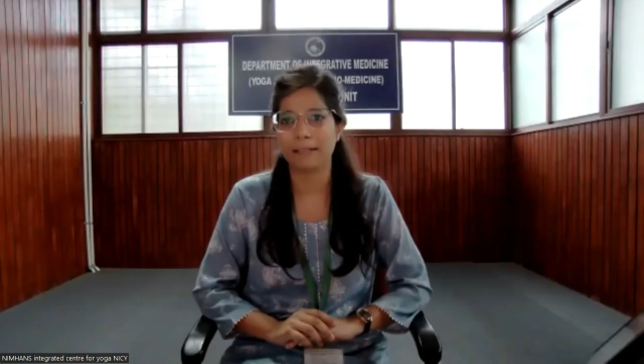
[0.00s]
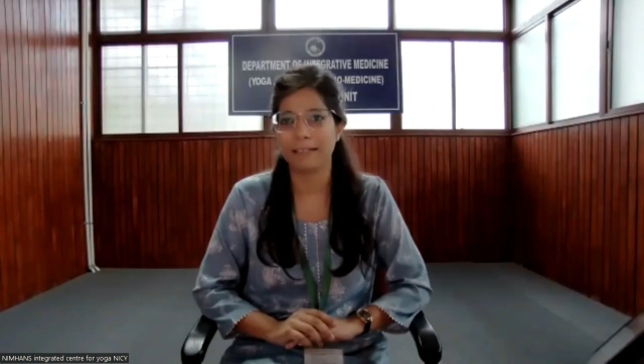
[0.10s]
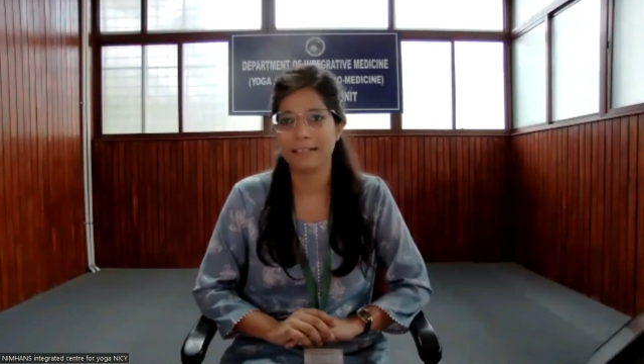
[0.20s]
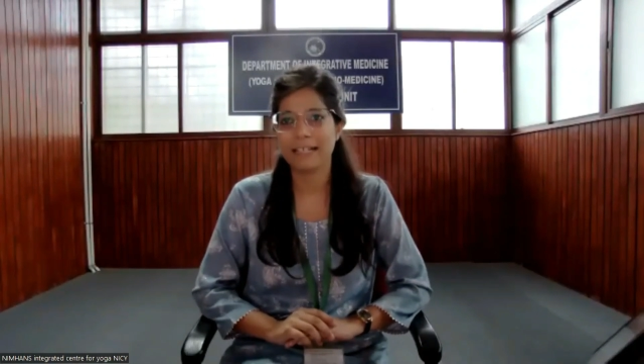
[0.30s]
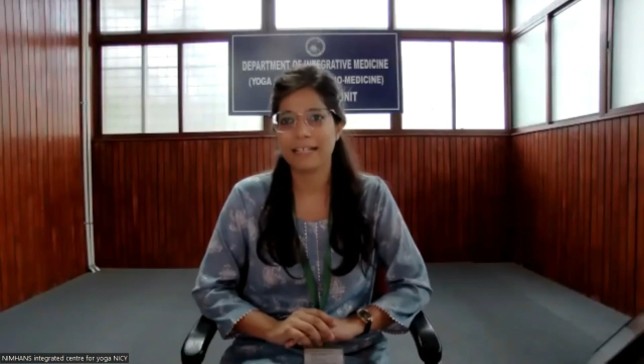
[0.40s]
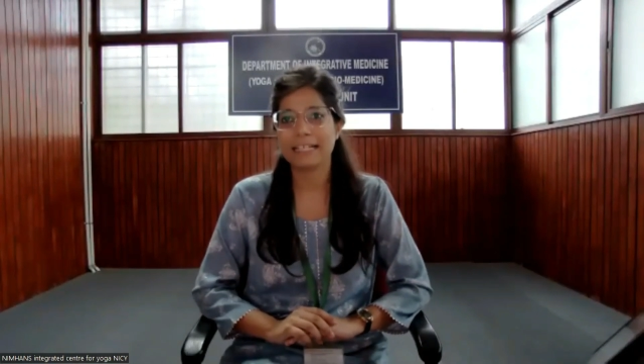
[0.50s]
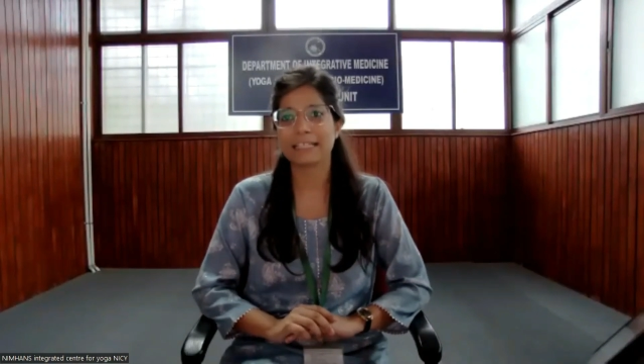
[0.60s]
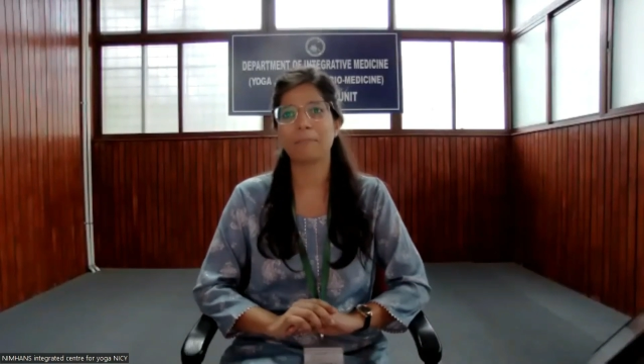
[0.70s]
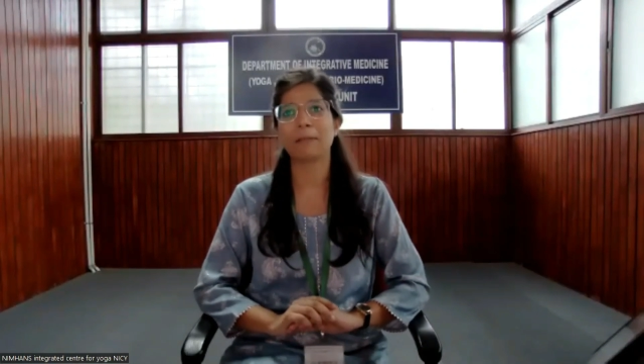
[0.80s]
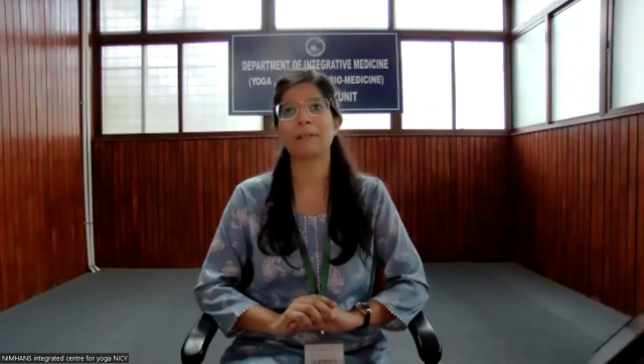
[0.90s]
Some people
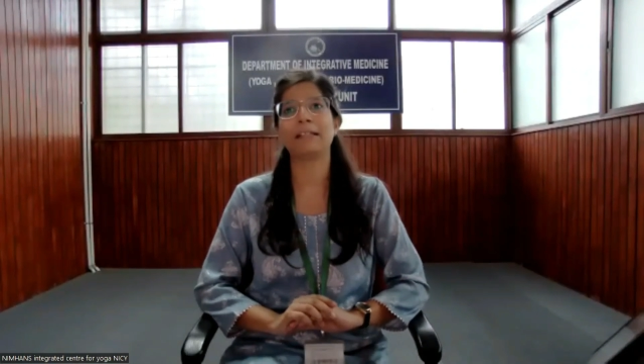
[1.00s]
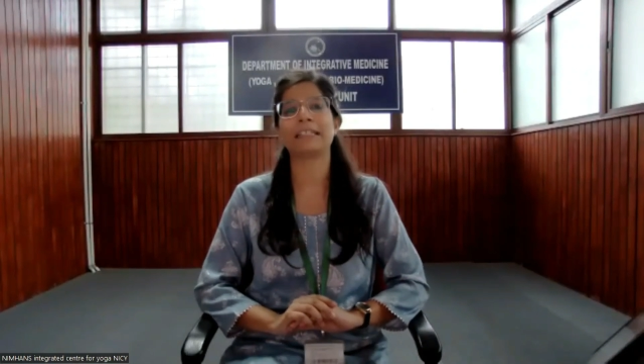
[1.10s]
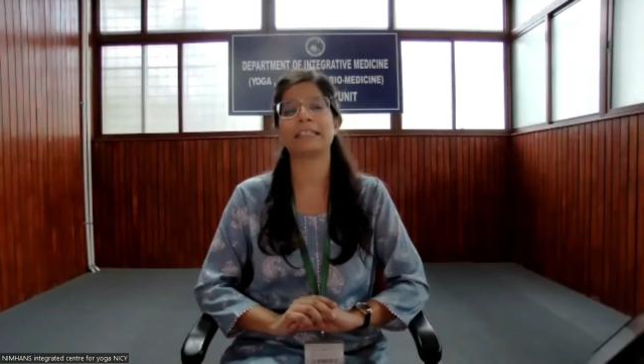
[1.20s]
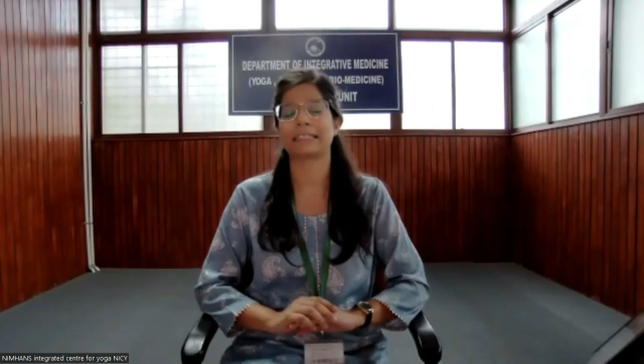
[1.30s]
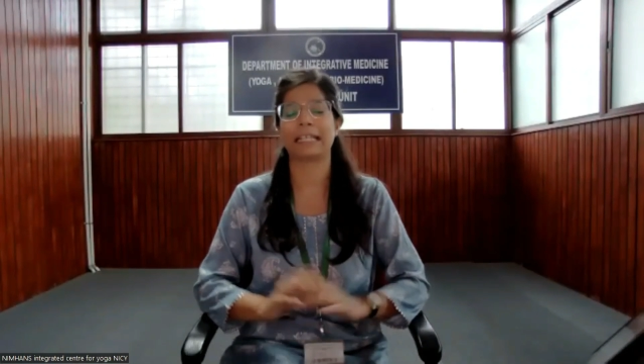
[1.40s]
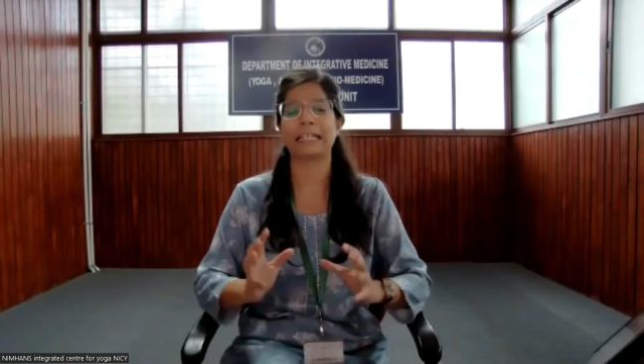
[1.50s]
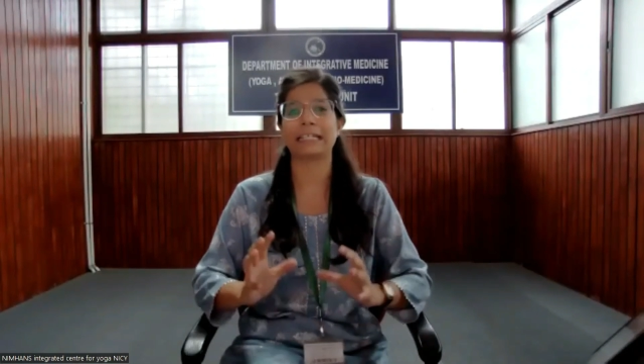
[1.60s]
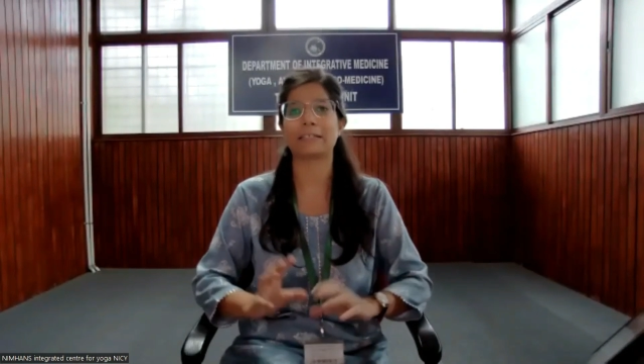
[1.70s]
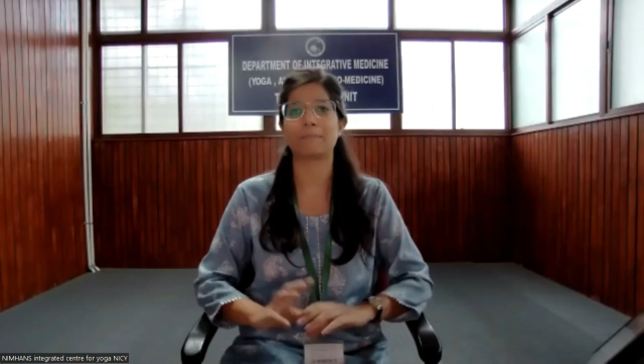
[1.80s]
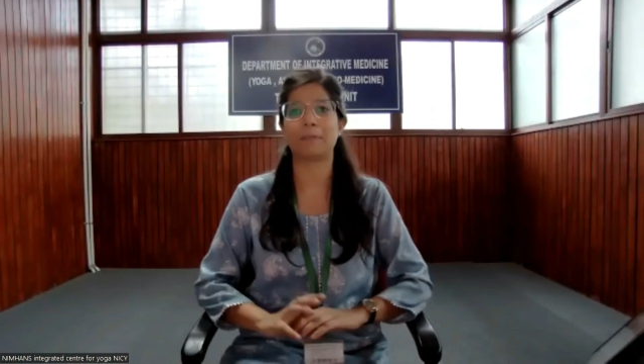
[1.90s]
think it is
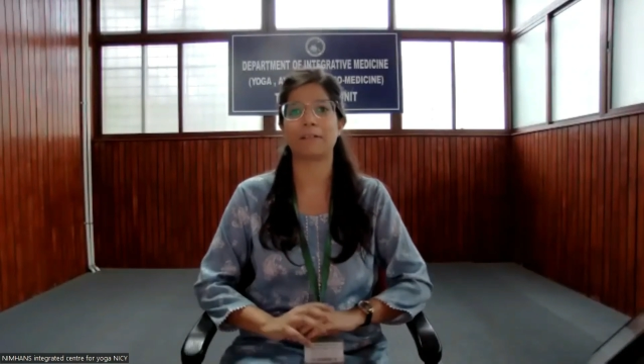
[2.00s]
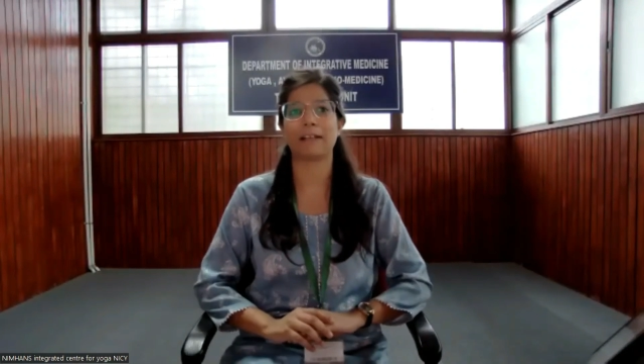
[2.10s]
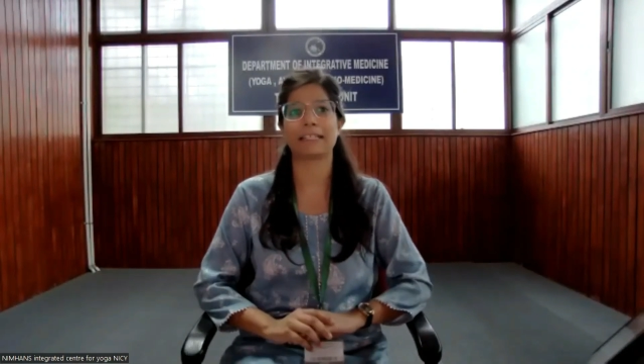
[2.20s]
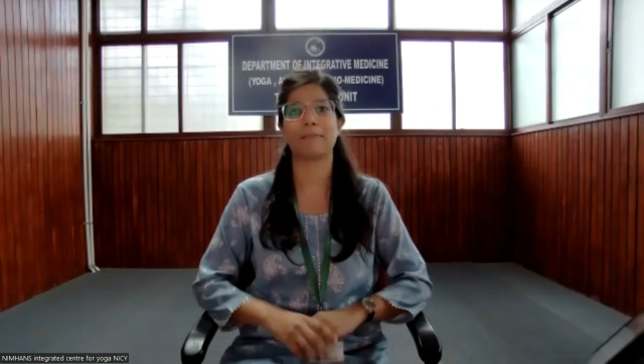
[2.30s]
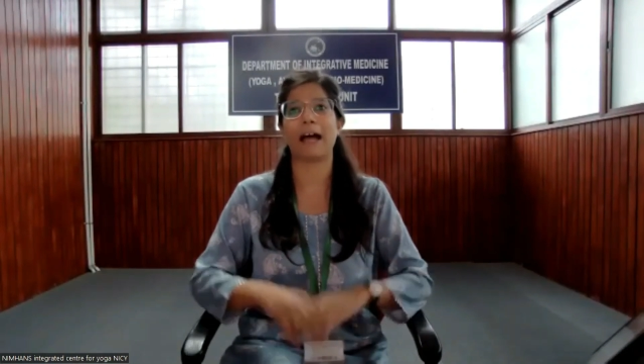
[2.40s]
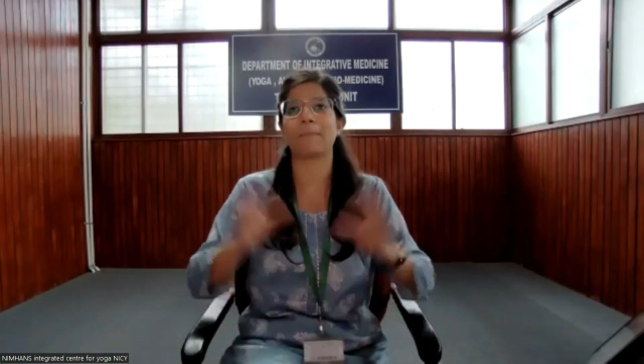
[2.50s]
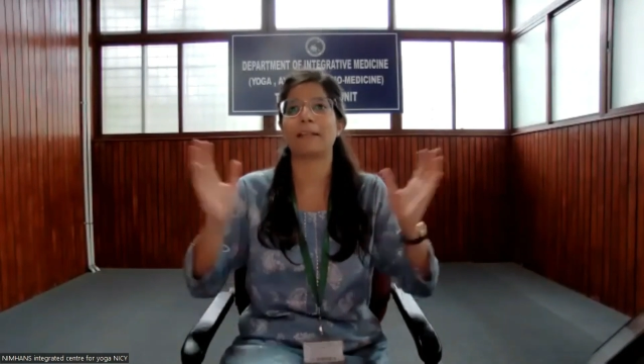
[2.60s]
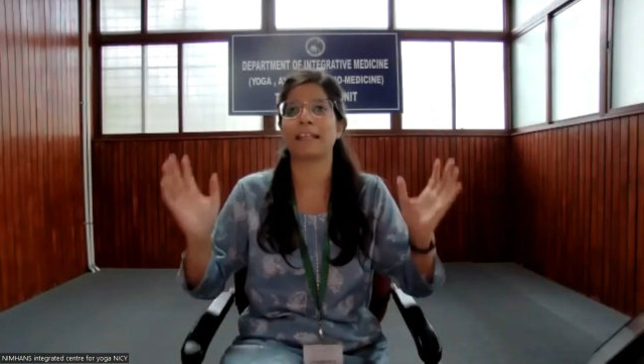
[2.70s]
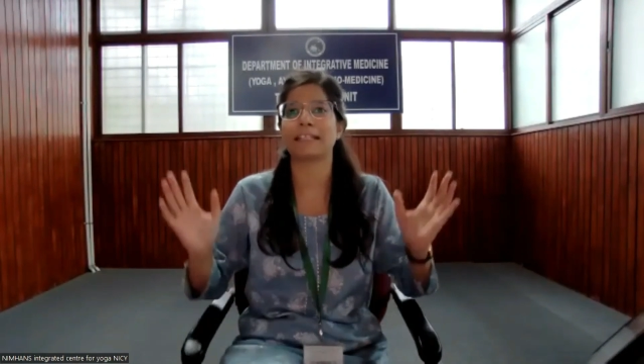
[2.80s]
pervasive happiness.